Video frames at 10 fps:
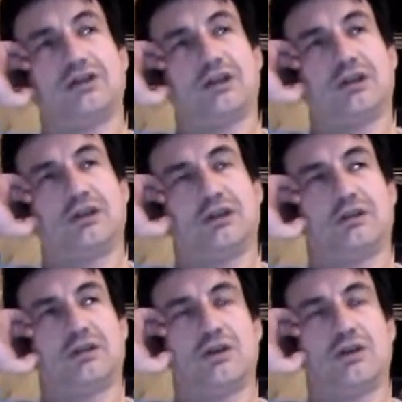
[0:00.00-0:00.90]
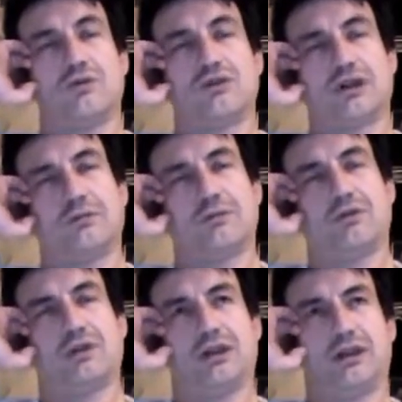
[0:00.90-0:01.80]
and then in no time you're
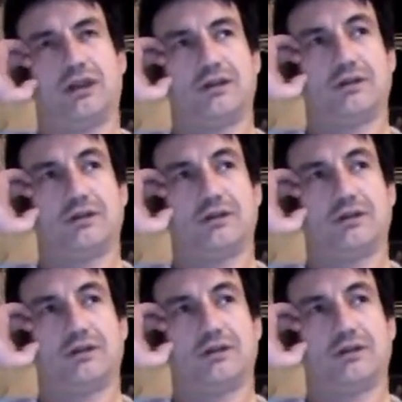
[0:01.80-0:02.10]
in the,